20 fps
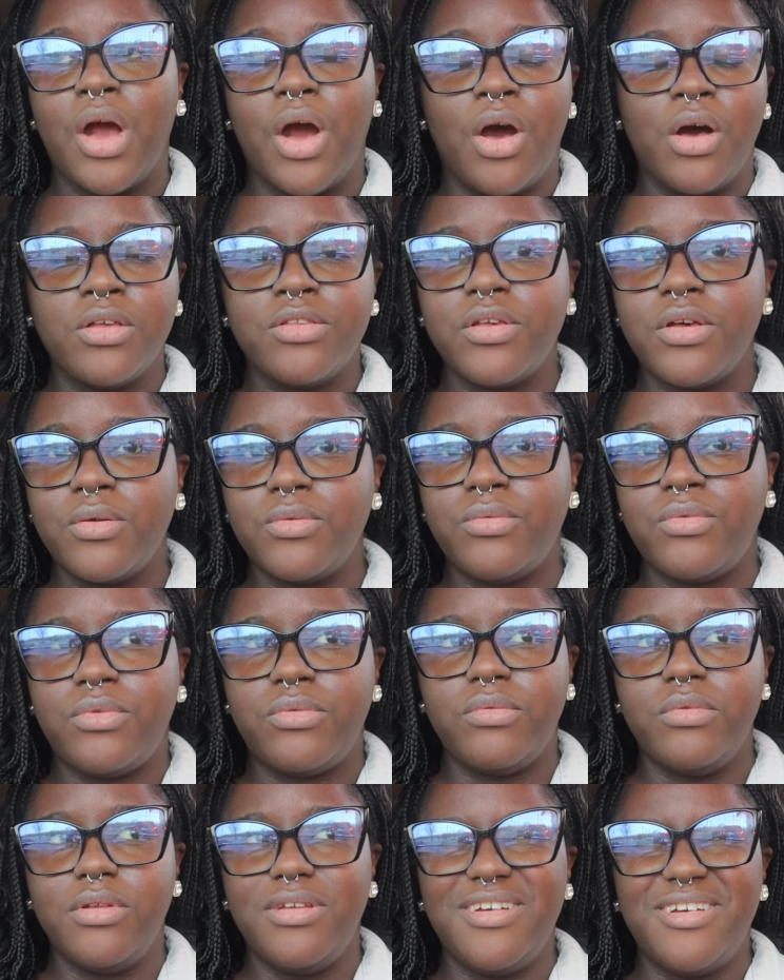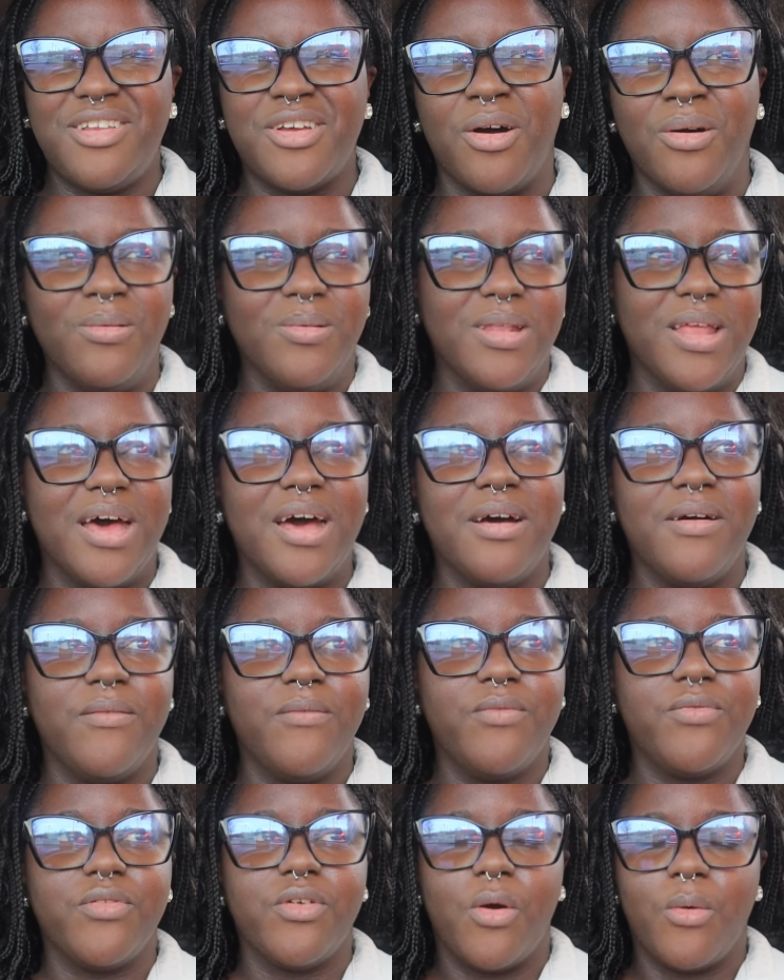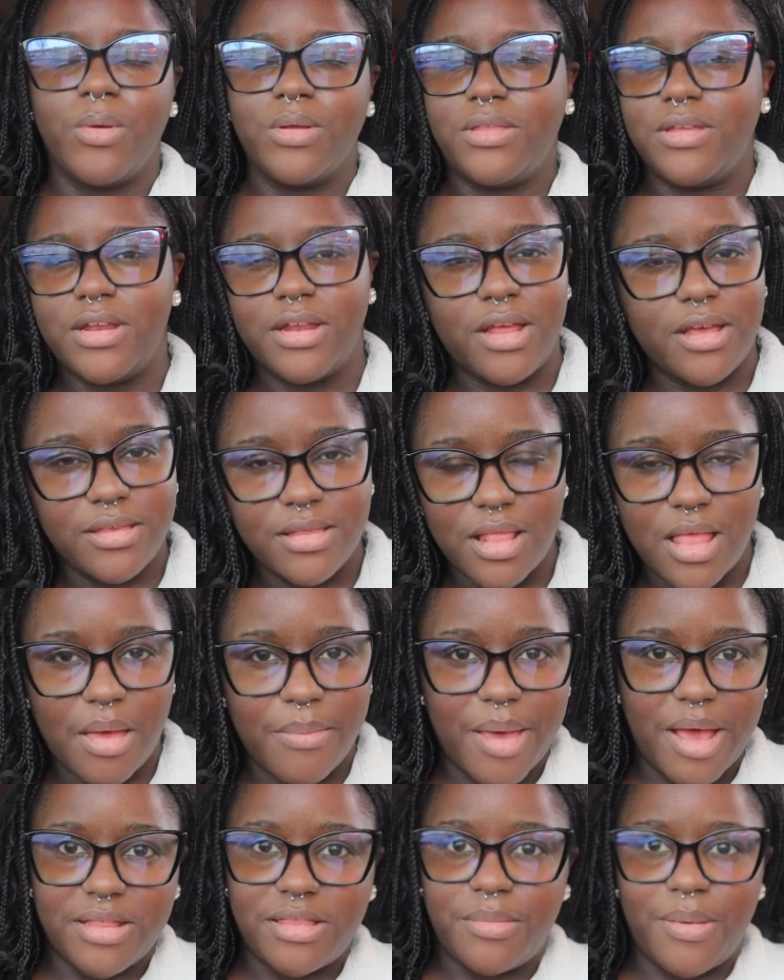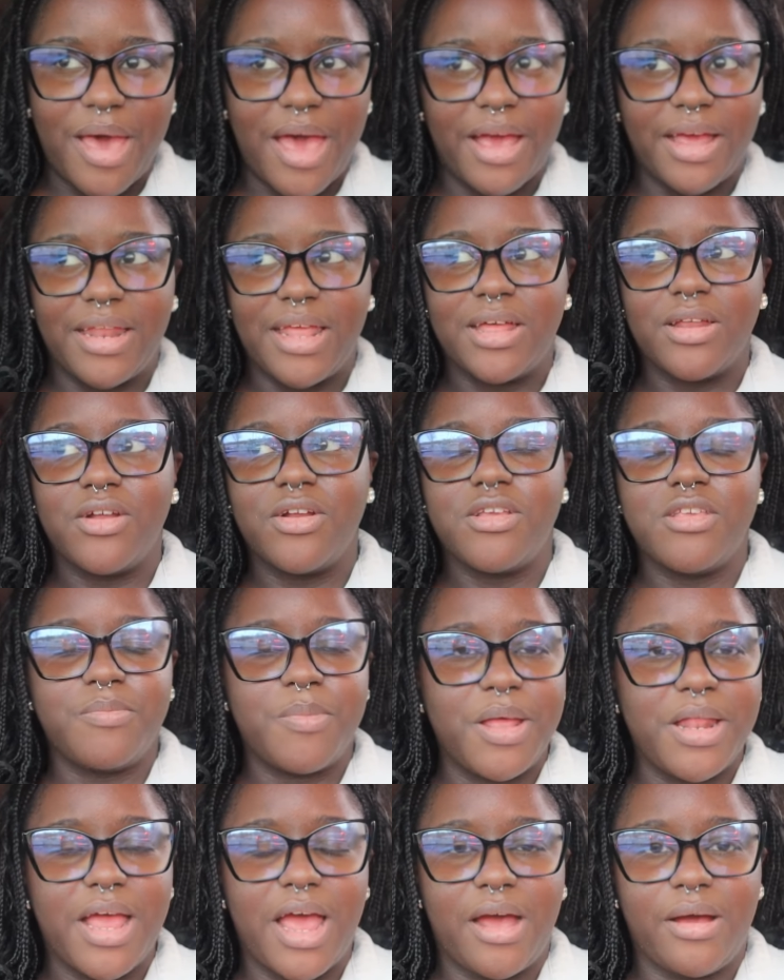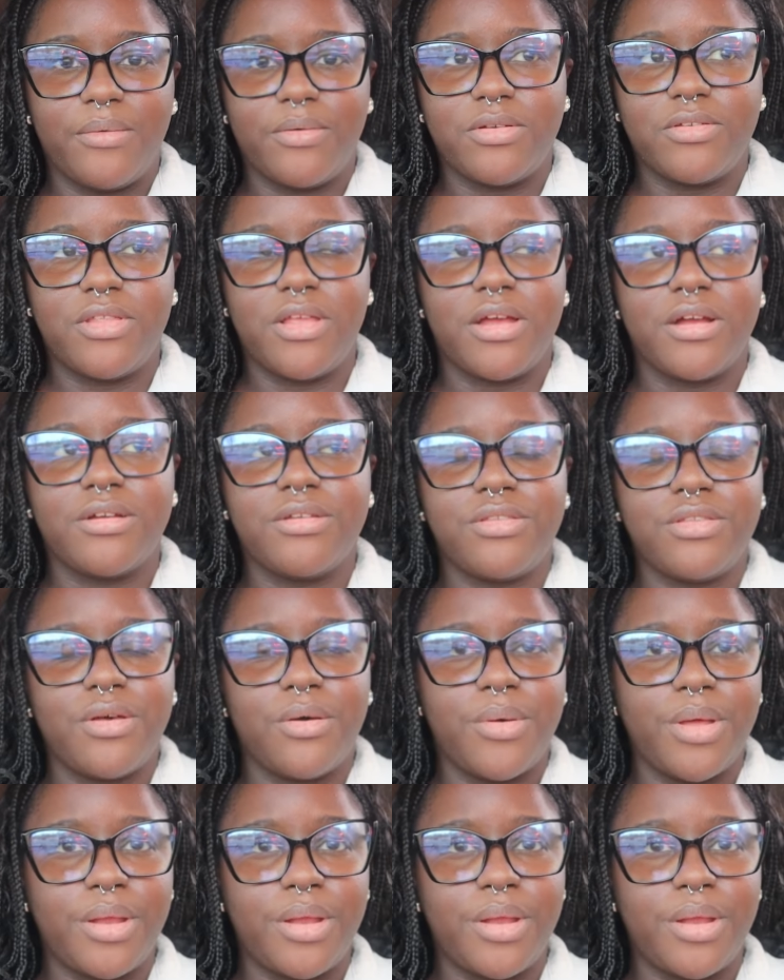also don't love going to the nail salon back to back, and I had already spent hours there. So